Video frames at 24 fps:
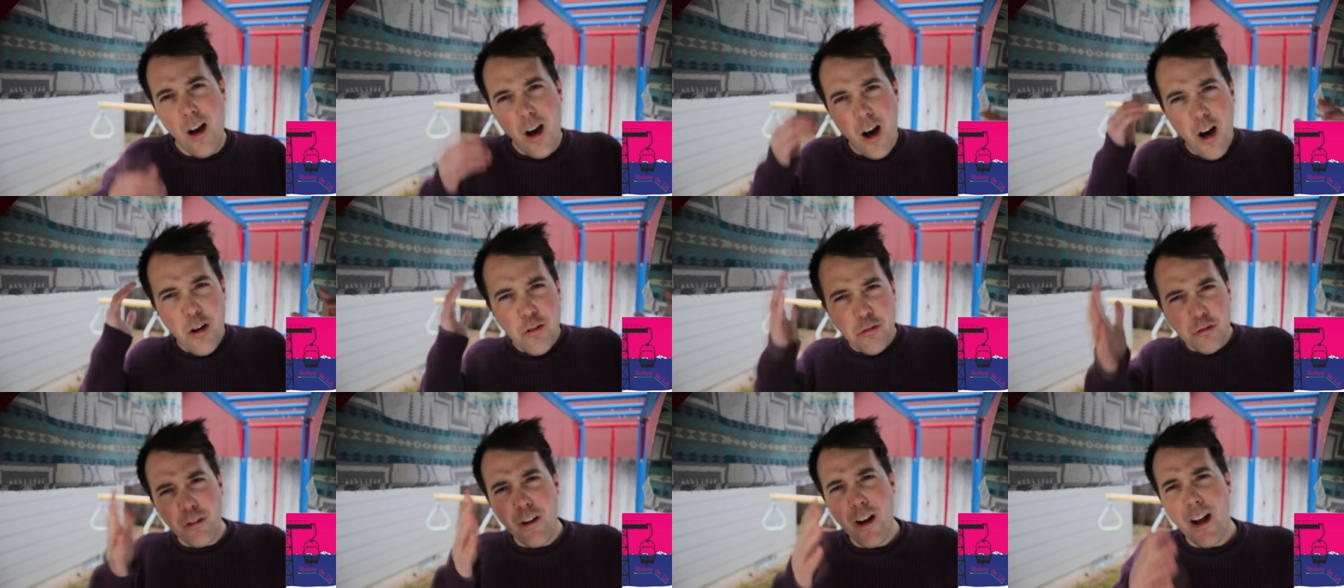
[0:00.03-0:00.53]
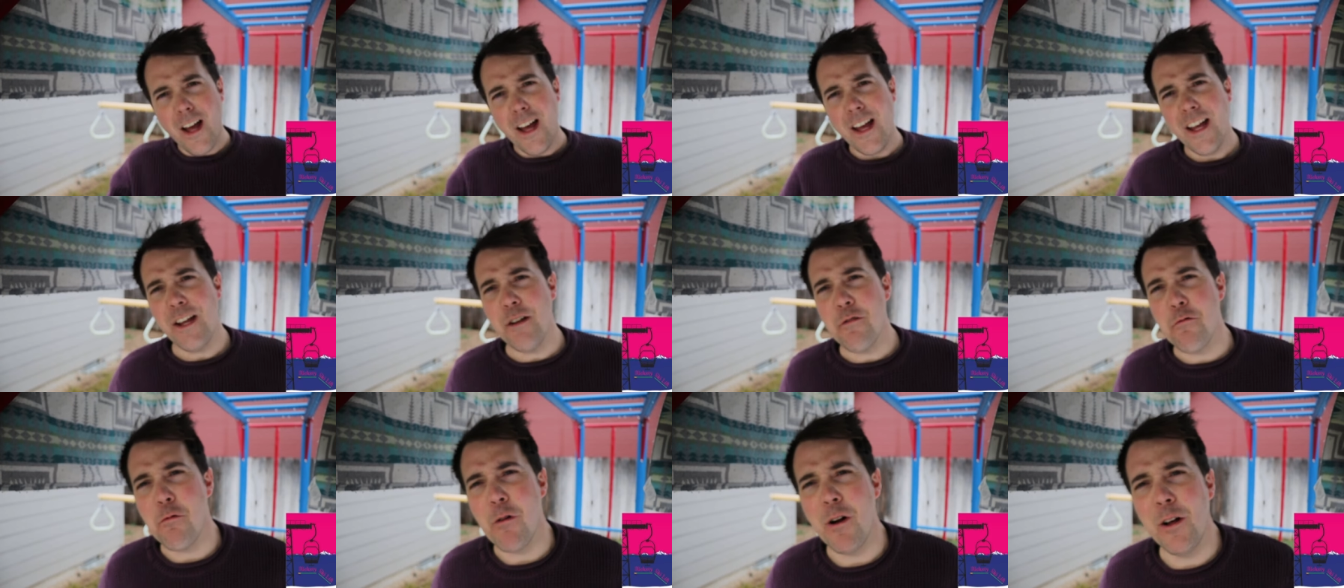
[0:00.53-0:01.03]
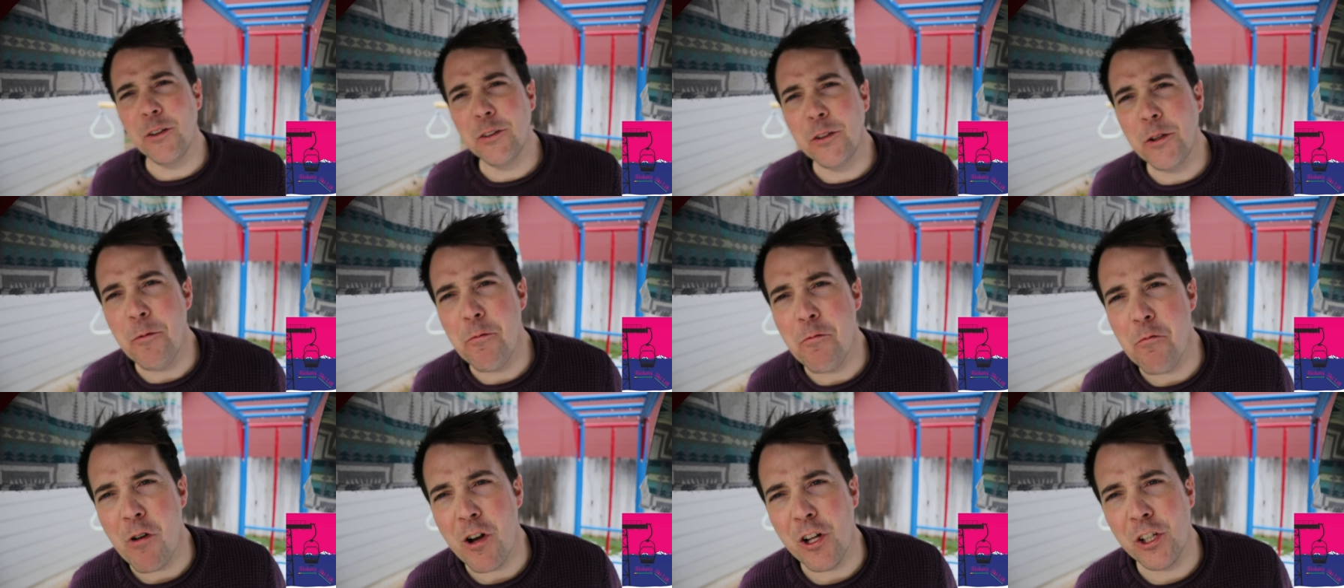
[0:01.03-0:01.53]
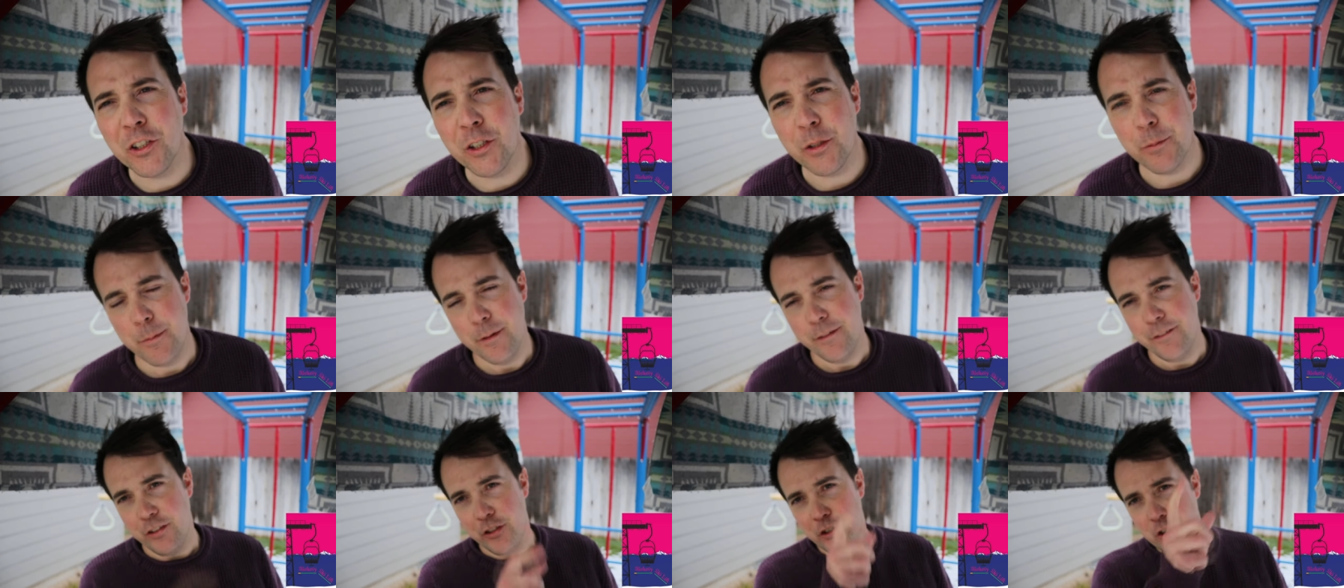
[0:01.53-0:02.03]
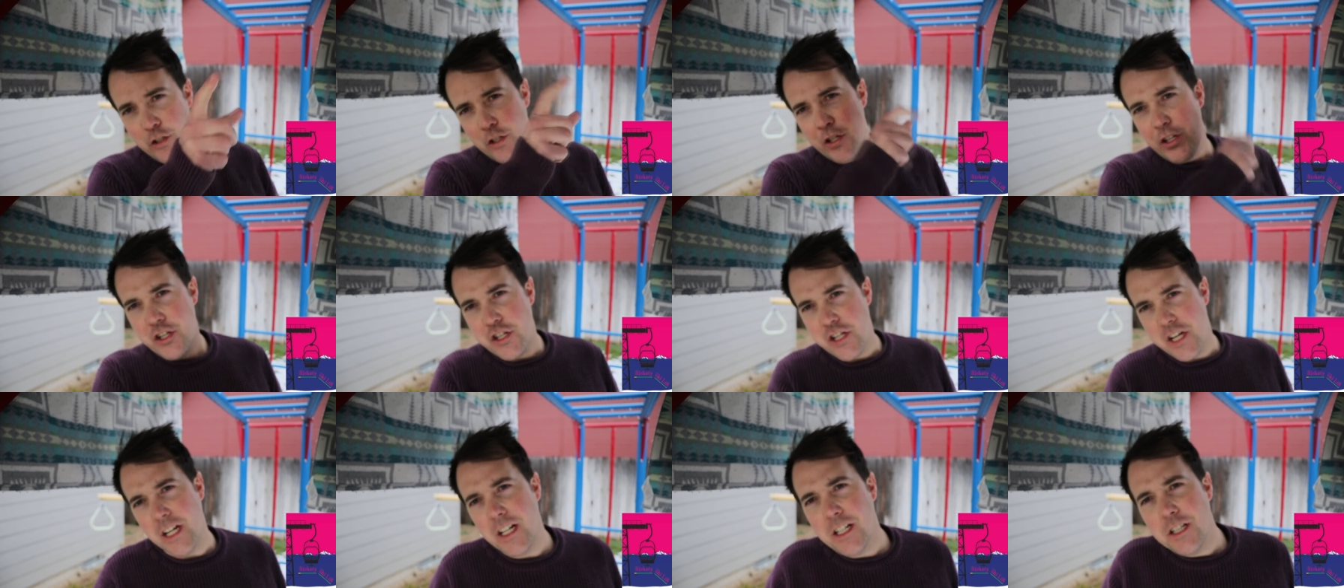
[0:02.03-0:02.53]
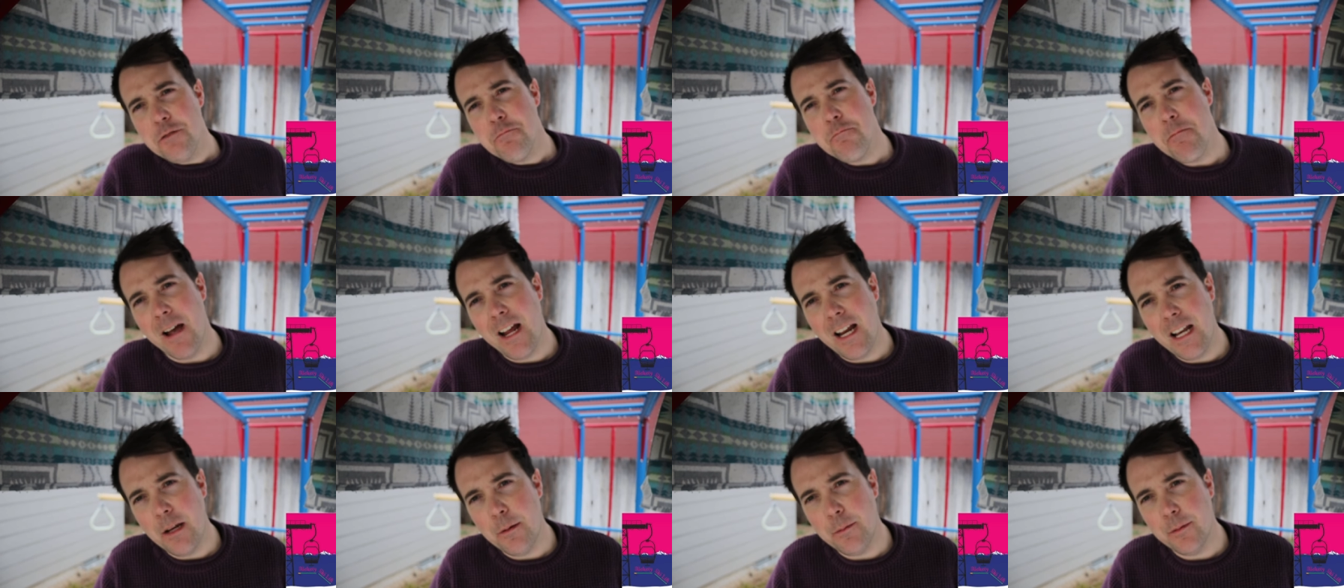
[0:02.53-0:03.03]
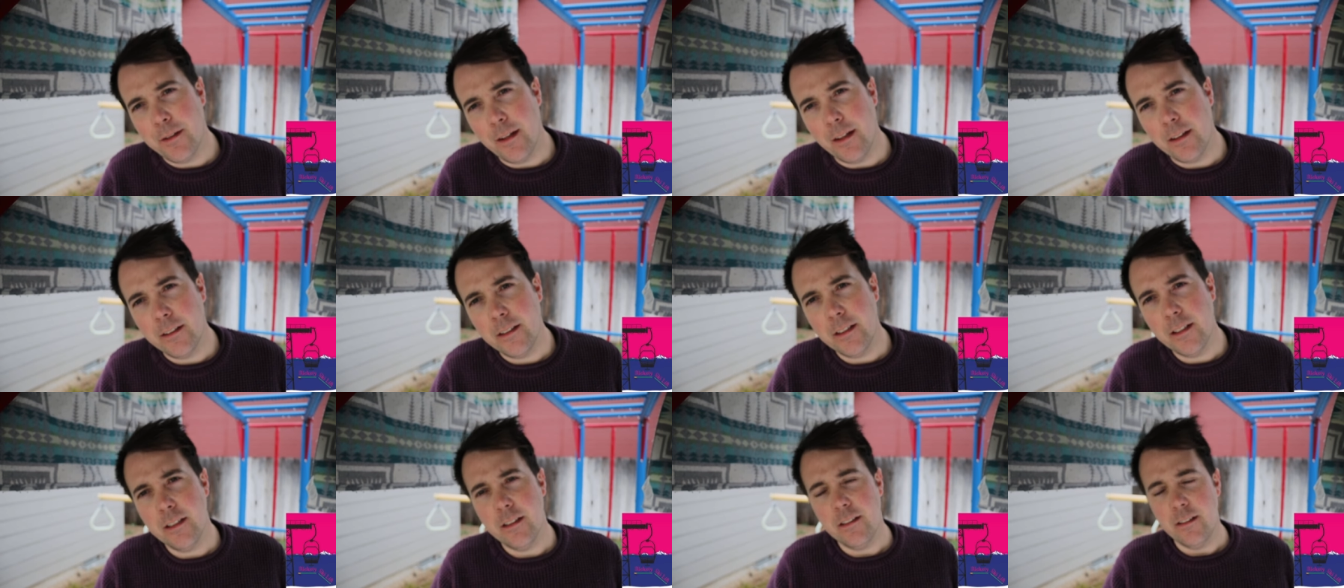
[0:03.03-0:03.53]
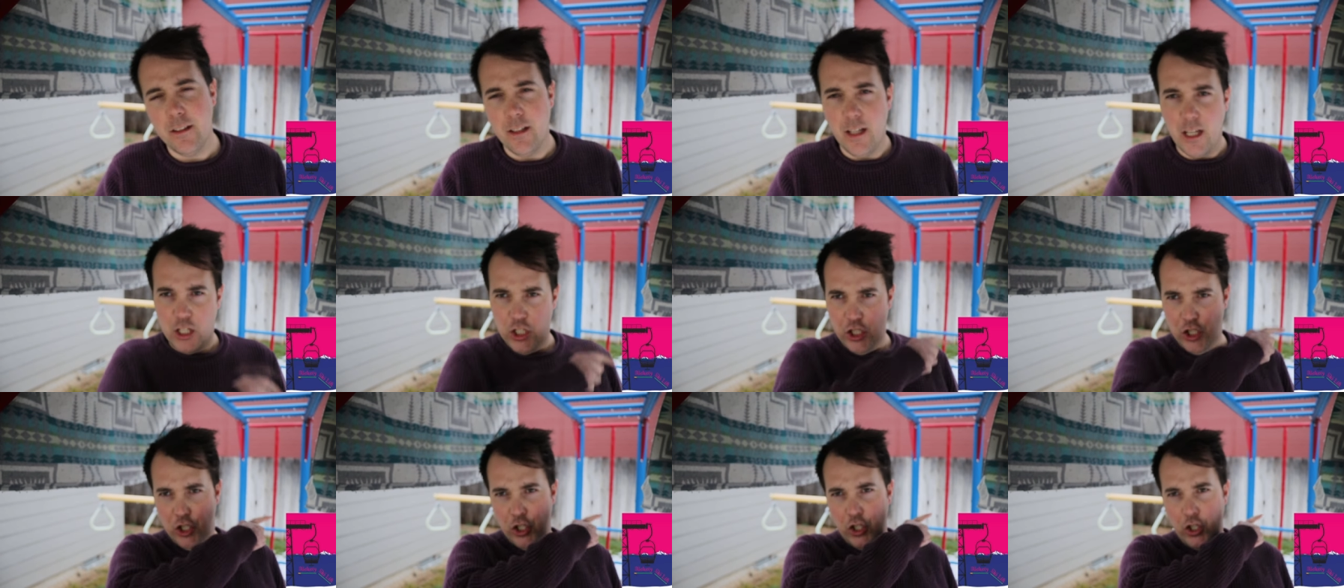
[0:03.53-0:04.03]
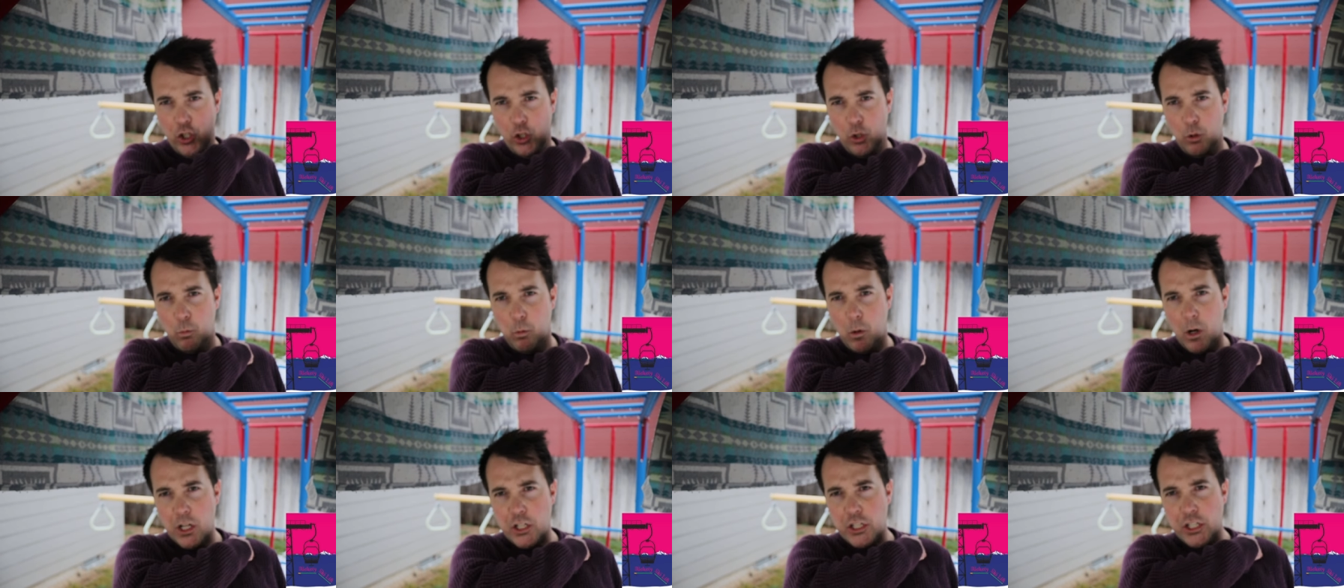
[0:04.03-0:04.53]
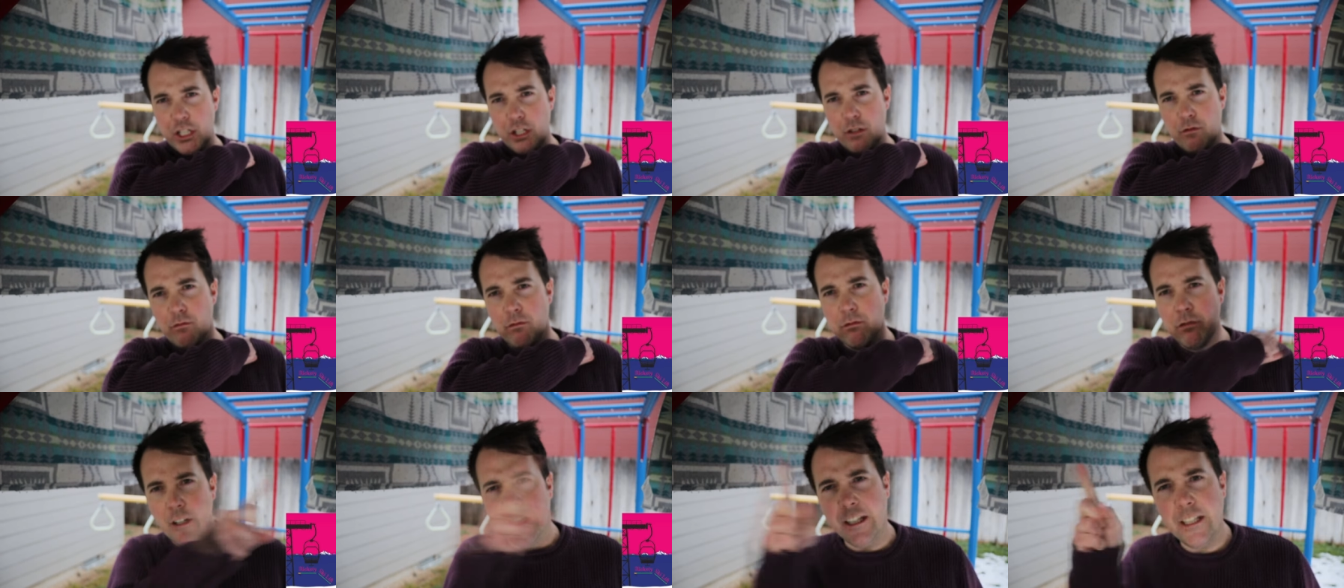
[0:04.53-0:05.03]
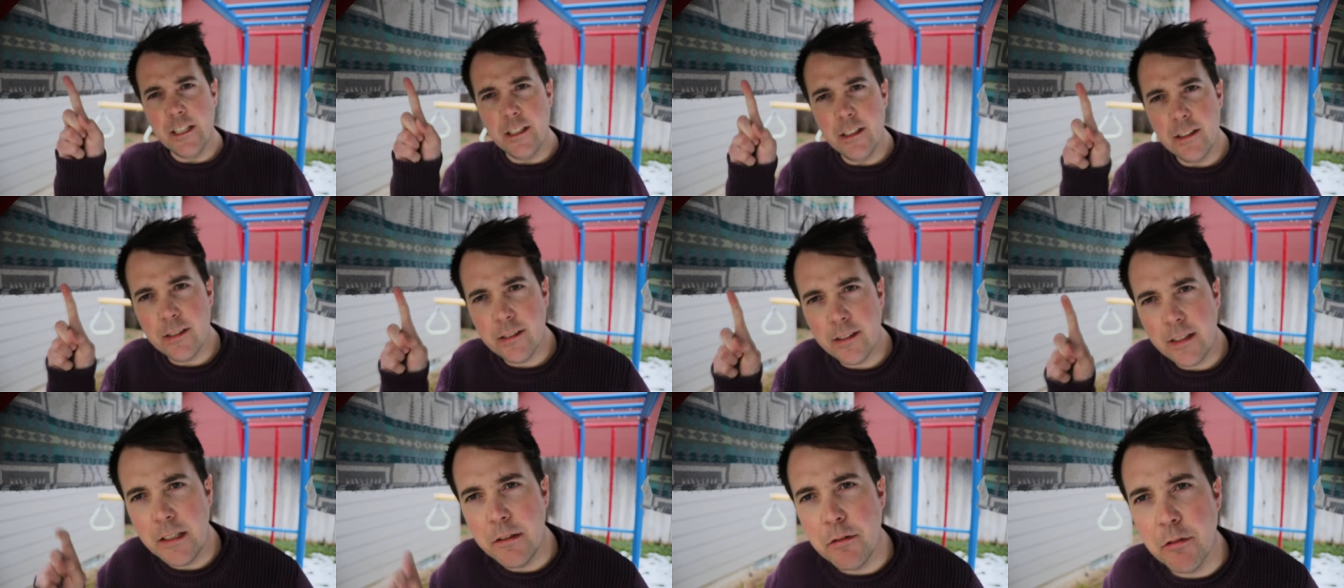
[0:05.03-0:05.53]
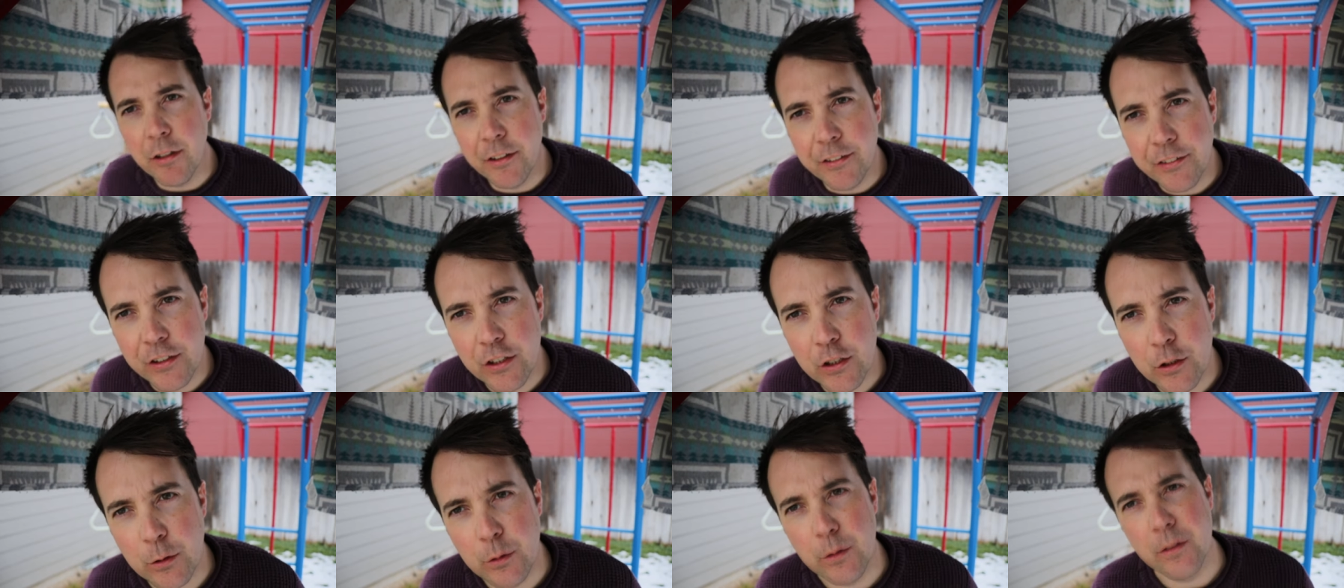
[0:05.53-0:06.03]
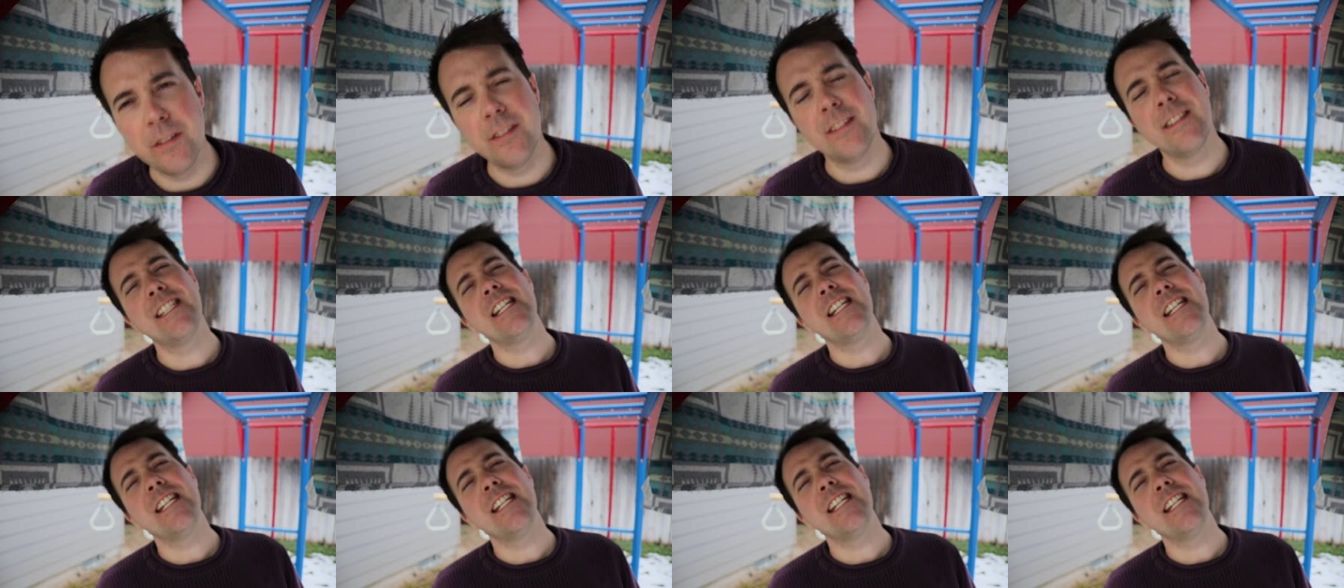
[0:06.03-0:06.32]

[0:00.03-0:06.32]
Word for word: Alright, welcome, welcome. If you're new to the channel, my name's Elliott, and you're watching Rickety Ski Reviews.